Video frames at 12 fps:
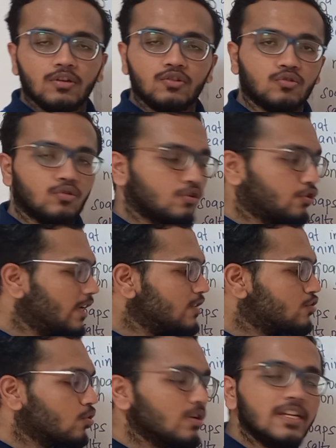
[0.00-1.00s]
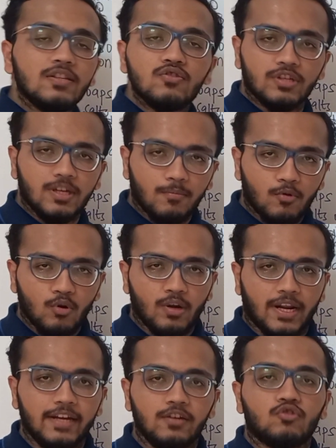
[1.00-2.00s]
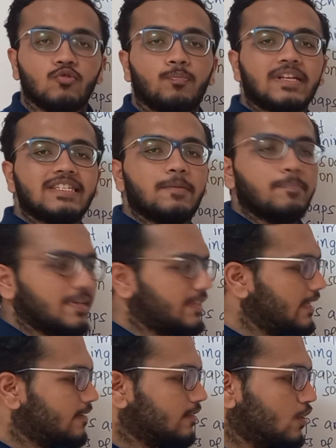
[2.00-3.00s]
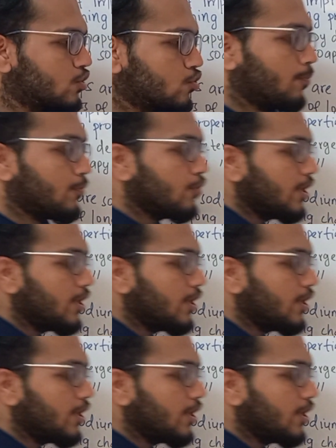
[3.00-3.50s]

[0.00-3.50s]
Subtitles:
You add solid sodium chloride to precipitate the soap. You